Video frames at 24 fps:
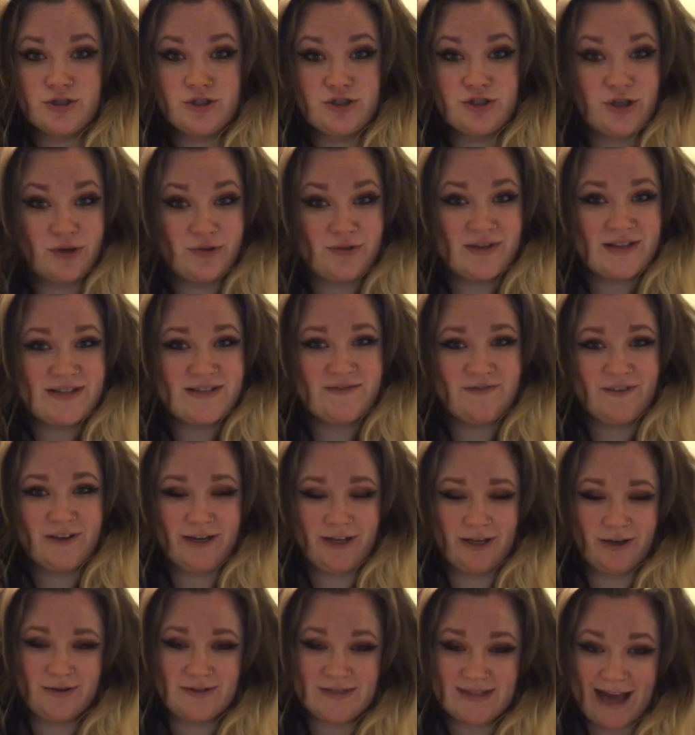So this
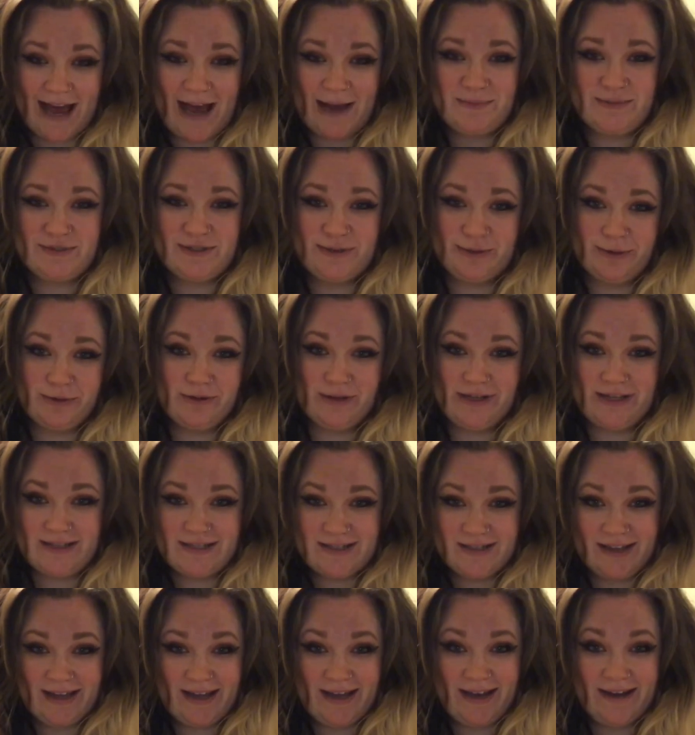video is absolutely
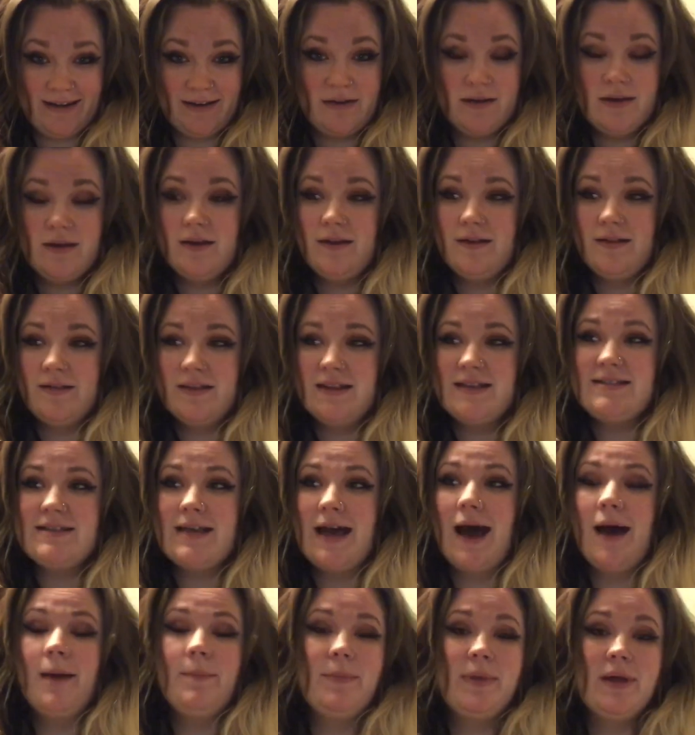delayed. This
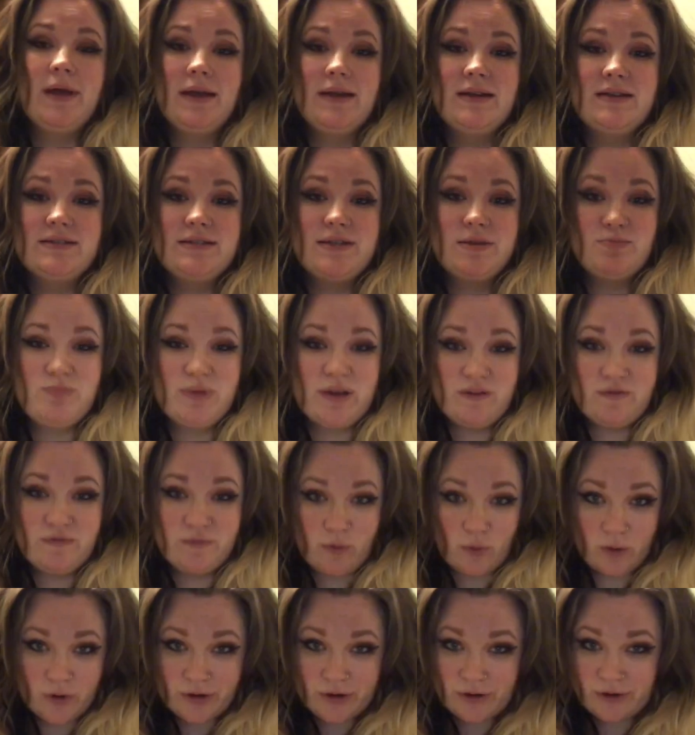happened
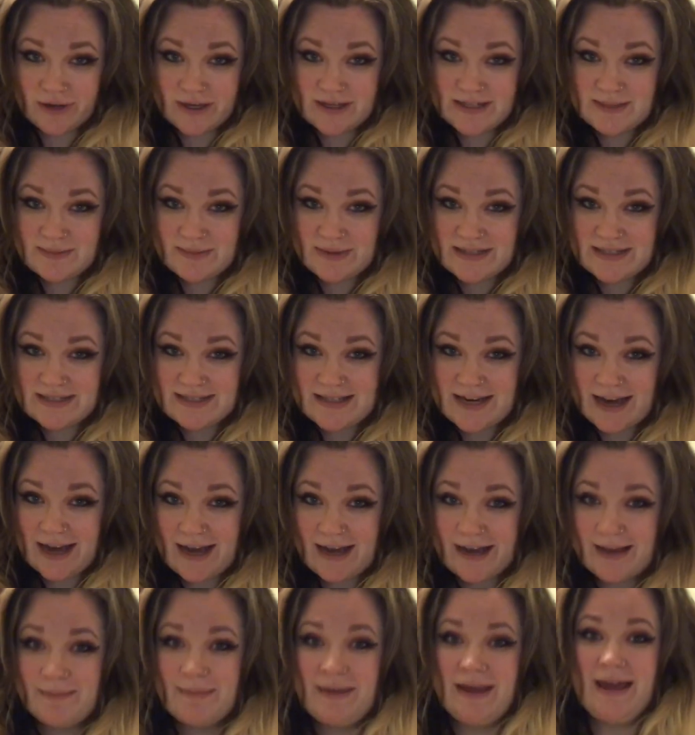before Christmas
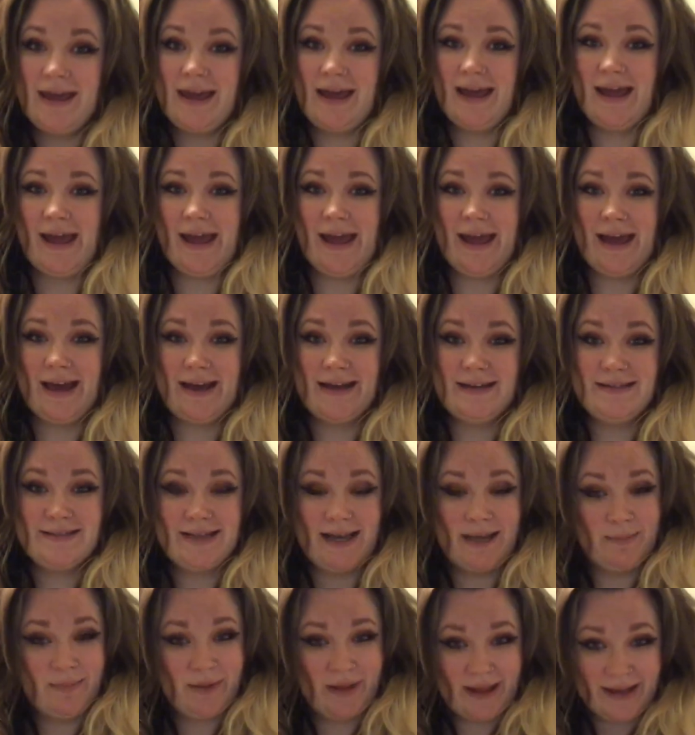time, and
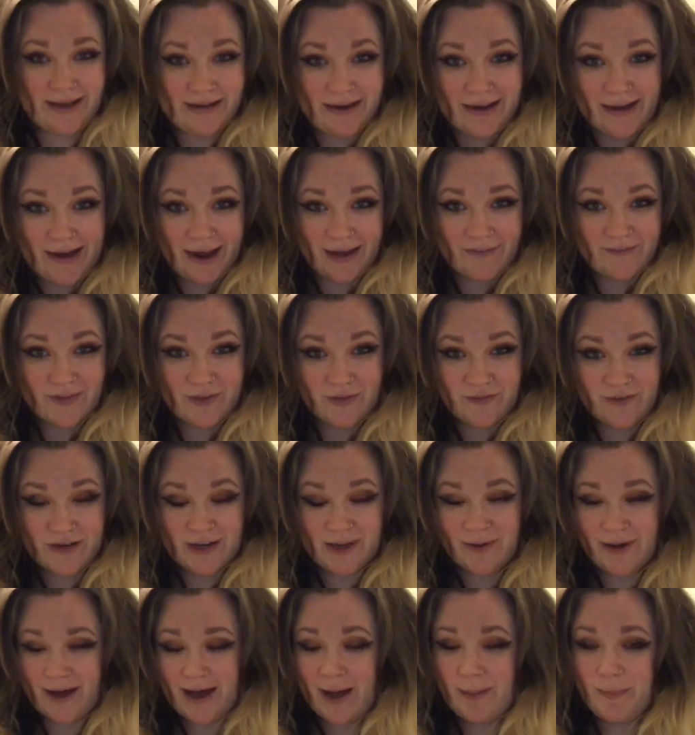I planned on having the
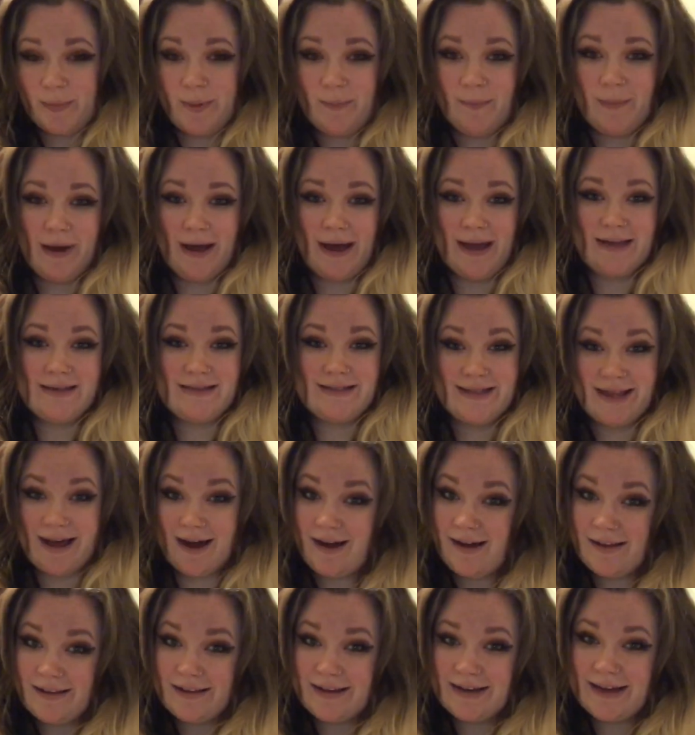video up, but the
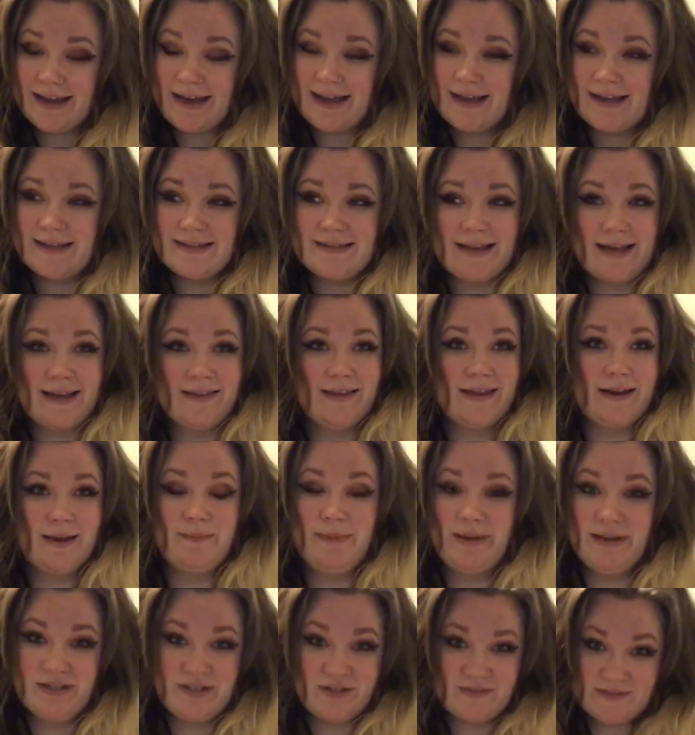holidays and then a
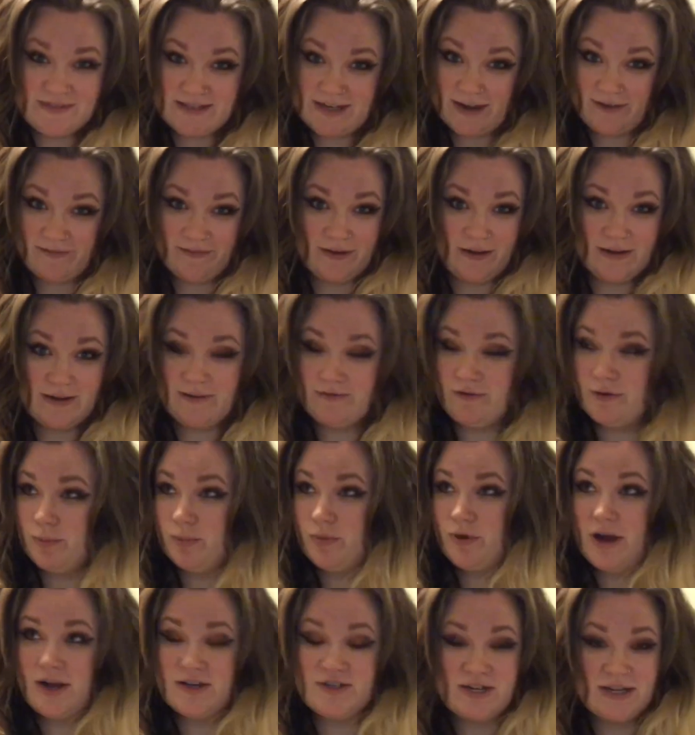bunch of stuff and different
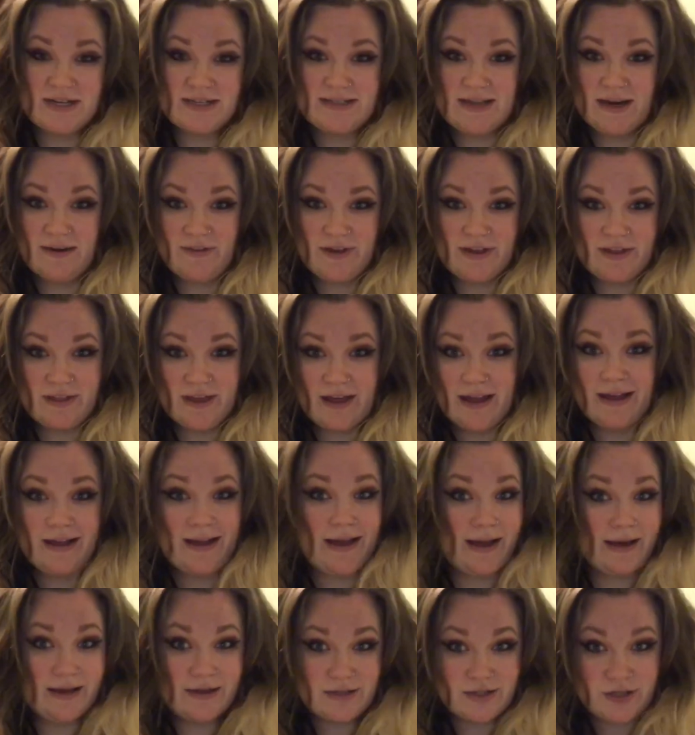projects and everything
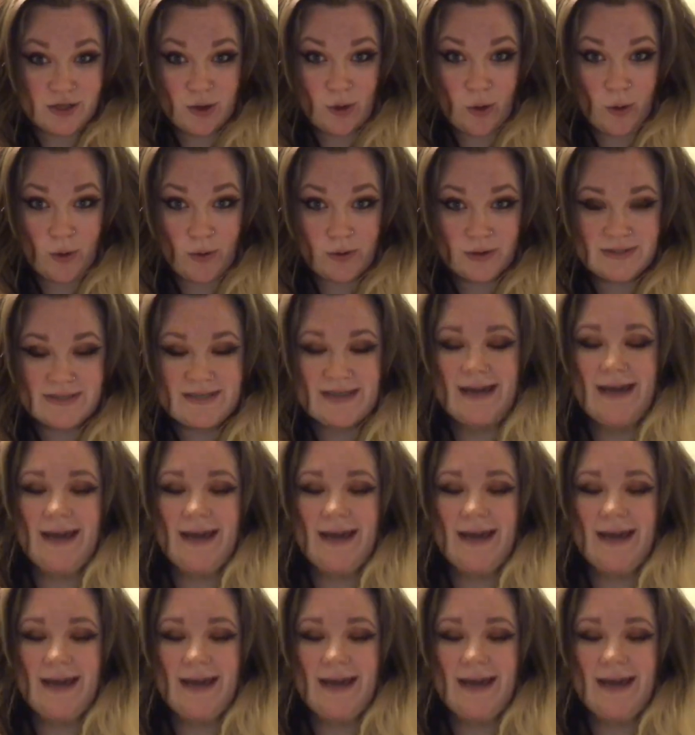kind of took hold.